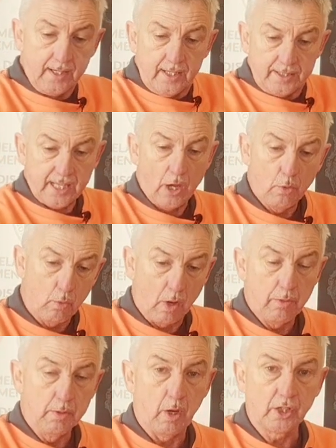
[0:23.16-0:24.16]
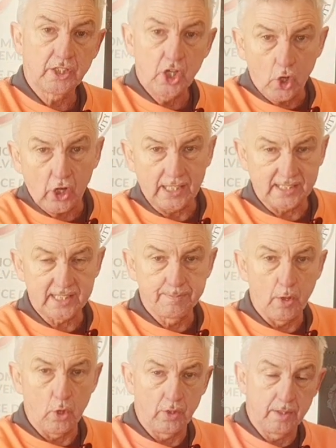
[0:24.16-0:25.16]
Now, what we want to look at this
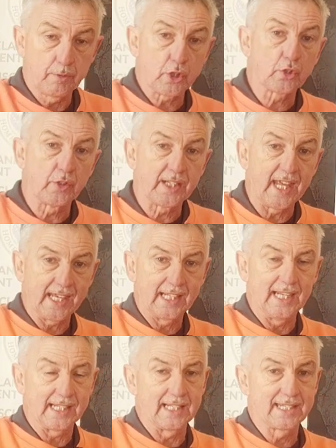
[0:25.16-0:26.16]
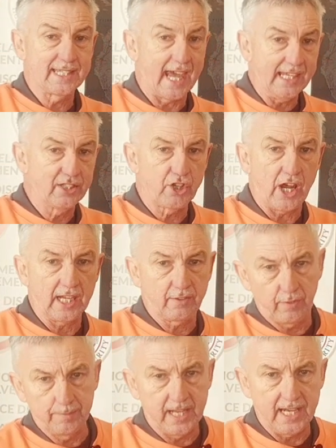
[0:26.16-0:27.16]
morning, I'm just going to take a little sidetrack
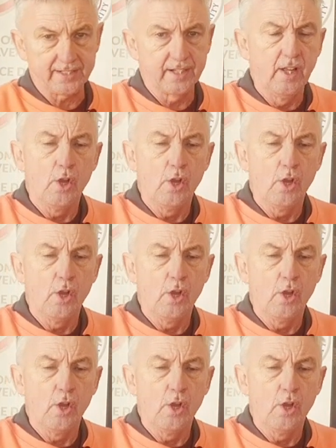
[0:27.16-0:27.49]
from that.